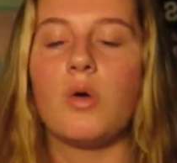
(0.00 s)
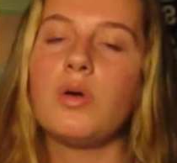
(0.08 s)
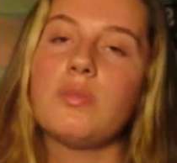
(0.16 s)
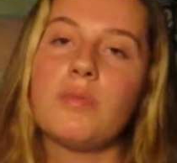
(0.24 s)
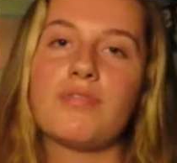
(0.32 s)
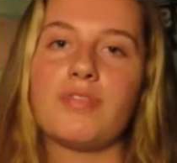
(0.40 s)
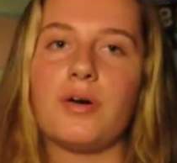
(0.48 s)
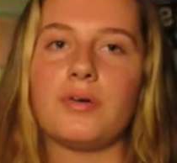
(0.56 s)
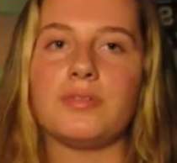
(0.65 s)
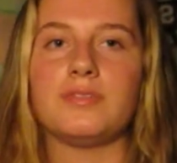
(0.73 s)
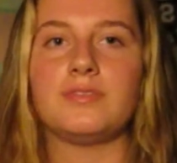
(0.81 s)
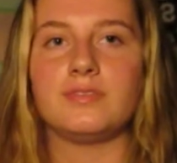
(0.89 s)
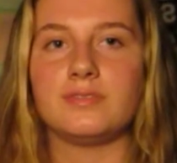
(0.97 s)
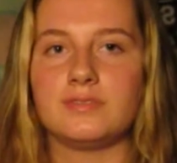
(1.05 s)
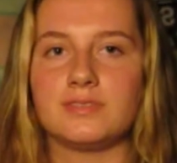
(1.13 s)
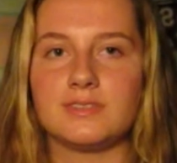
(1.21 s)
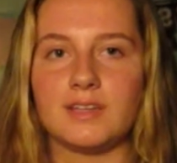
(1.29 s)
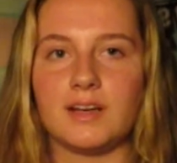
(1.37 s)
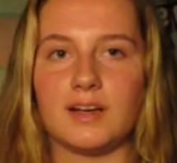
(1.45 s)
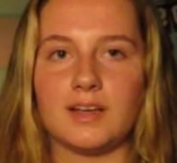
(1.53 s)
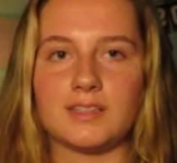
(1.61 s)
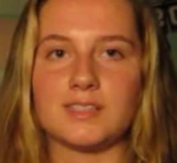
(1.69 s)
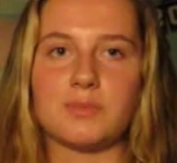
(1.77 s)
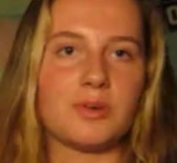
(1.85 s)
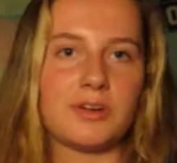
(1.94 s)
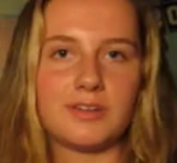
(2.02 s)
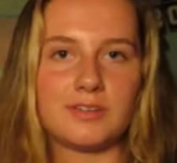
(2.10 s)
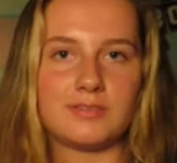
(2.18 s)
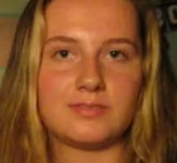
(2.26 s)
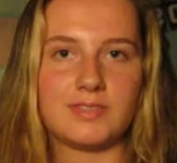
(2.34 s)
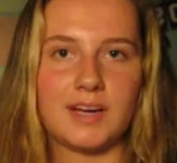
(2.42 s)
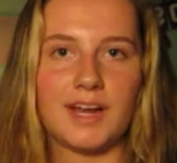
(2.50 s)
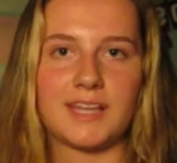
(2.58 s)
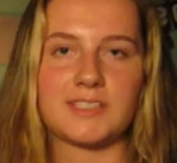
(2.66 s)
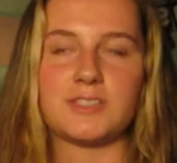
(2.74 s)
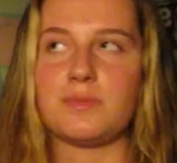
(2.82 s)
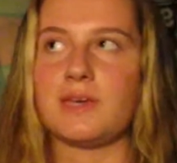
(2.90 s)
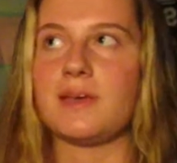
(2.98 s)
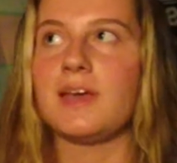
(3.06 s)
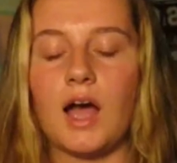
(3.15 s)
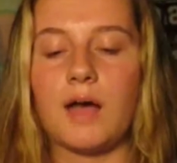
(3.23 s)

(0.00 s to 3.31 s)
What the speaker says: with my phone somewhere next to me.